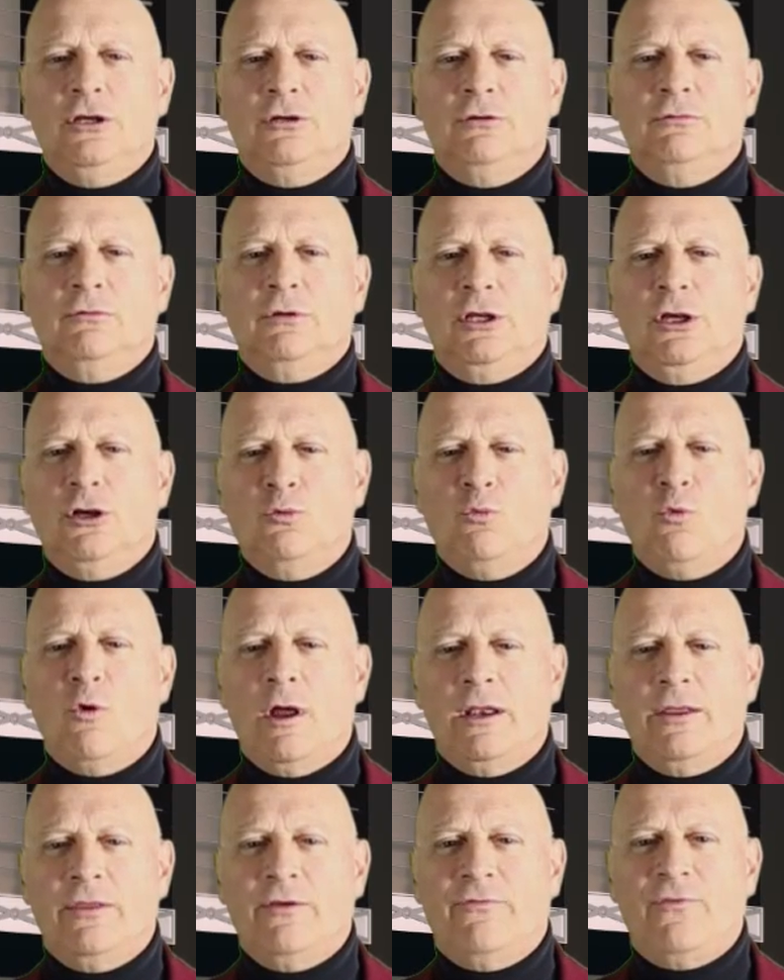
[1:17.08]
you're
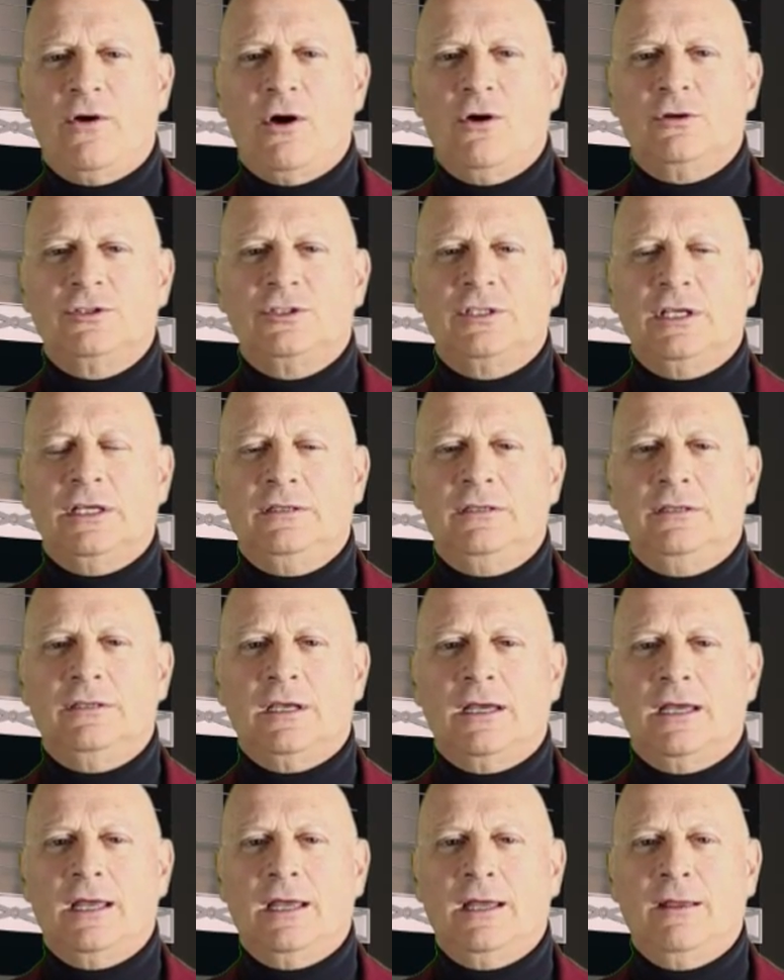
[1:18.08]
one of the folks
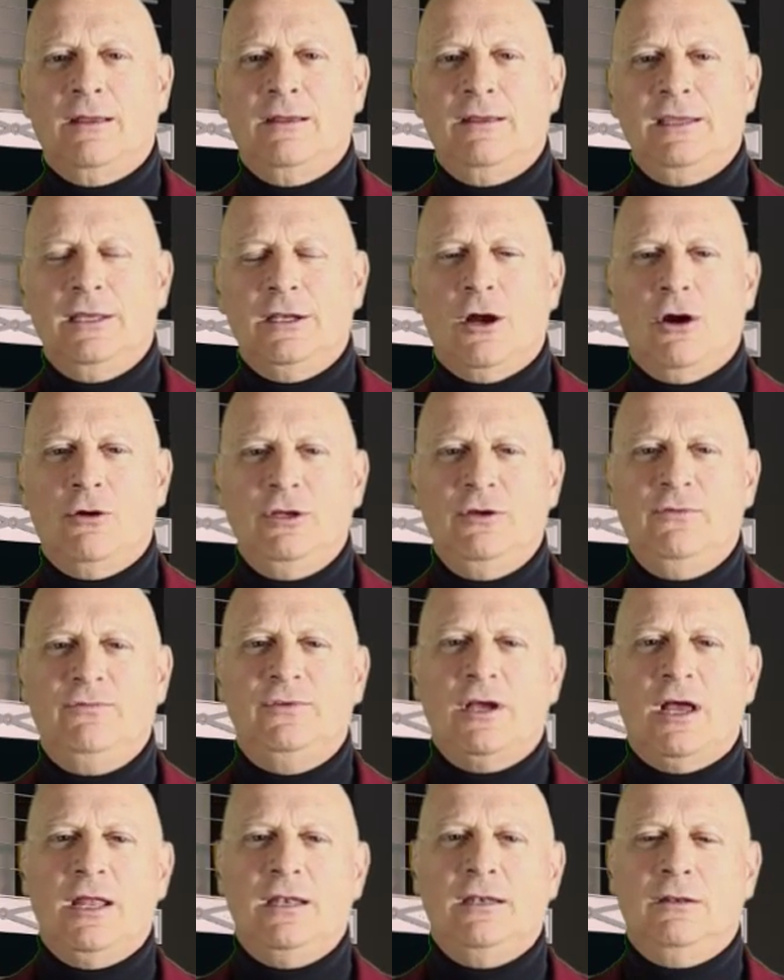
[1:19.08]
that, you know,
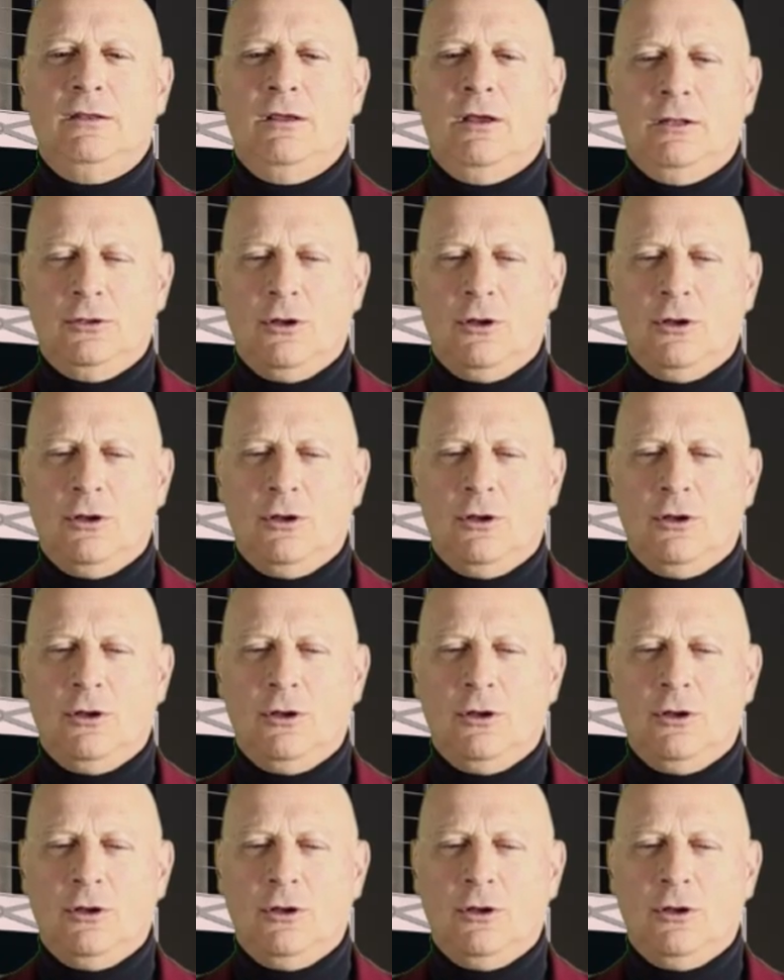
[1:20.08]
you've done,